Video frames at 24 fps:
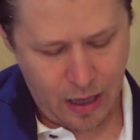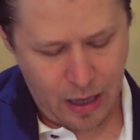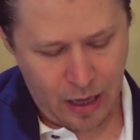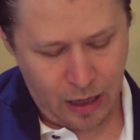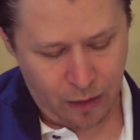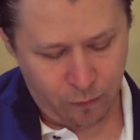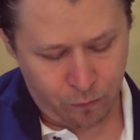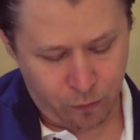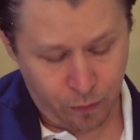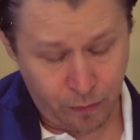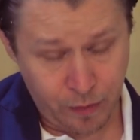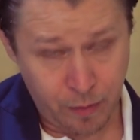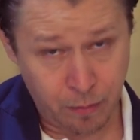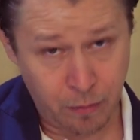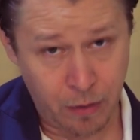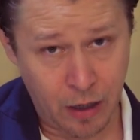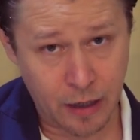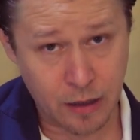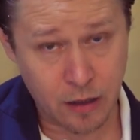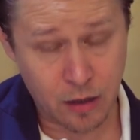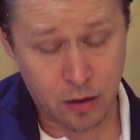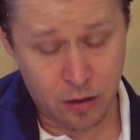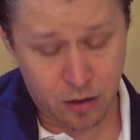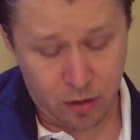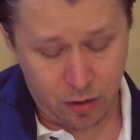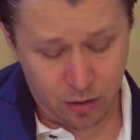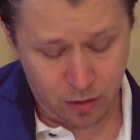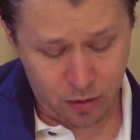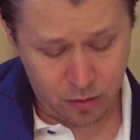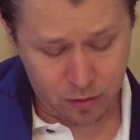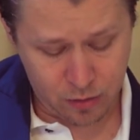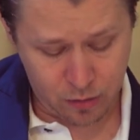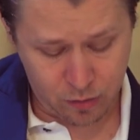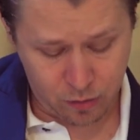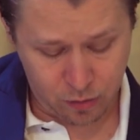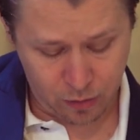And from the minor
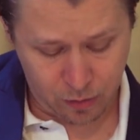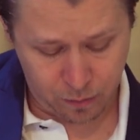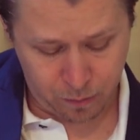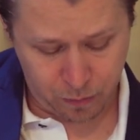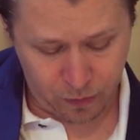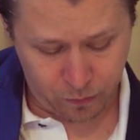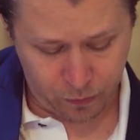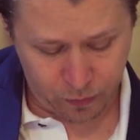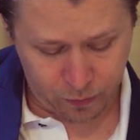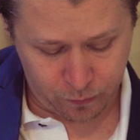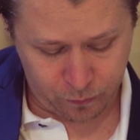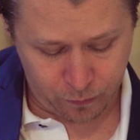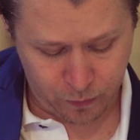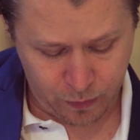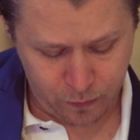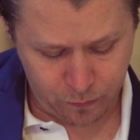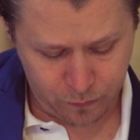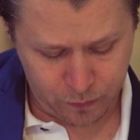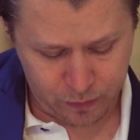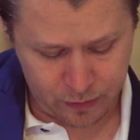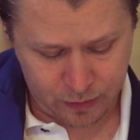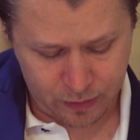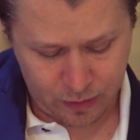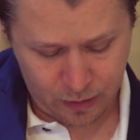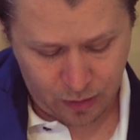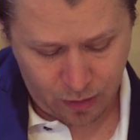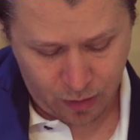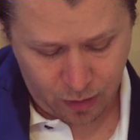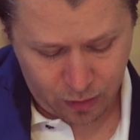third to the perfect fifth,